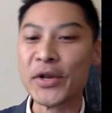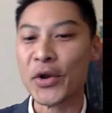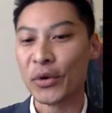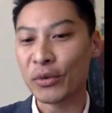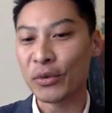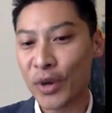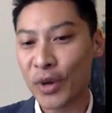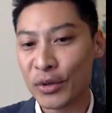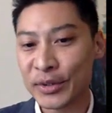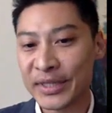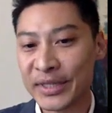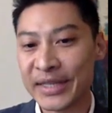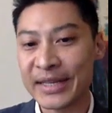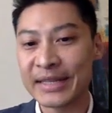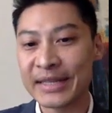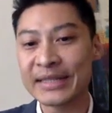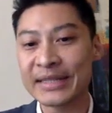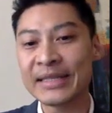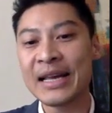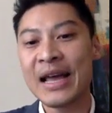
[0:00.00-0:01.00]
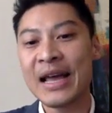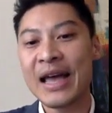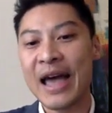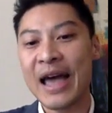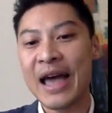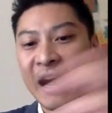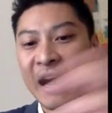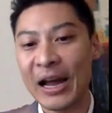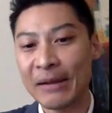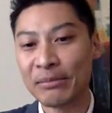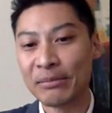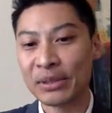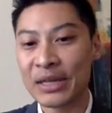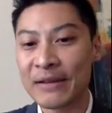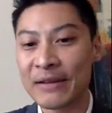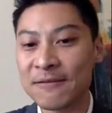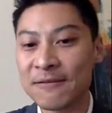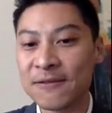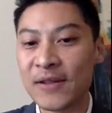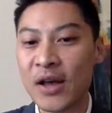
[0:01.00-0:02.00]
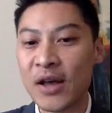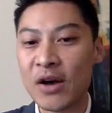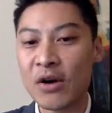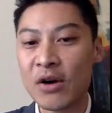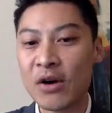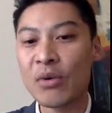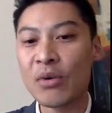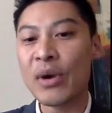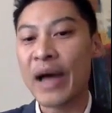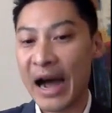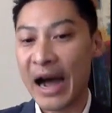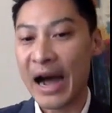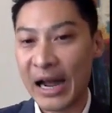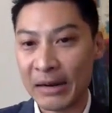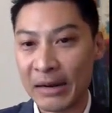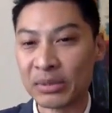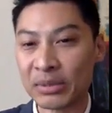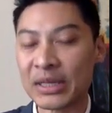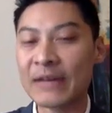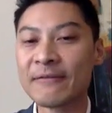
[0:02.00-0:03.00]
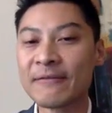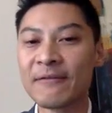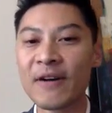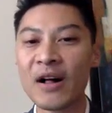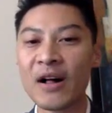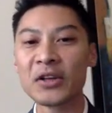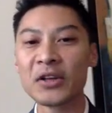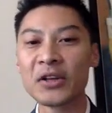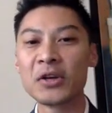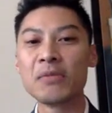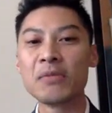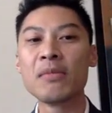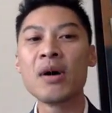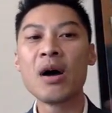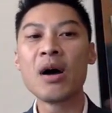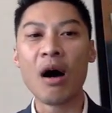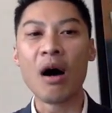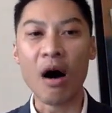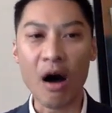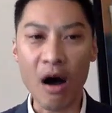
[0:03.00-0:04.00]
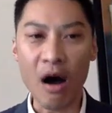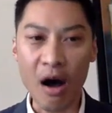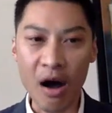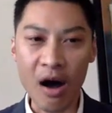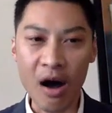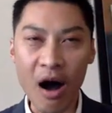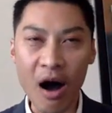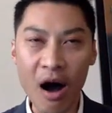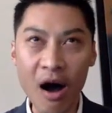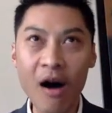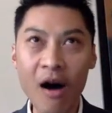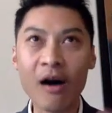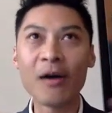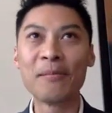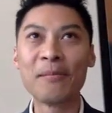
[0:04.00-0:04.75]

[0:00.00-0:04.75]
necrosis, high blood flow, high blood volume, all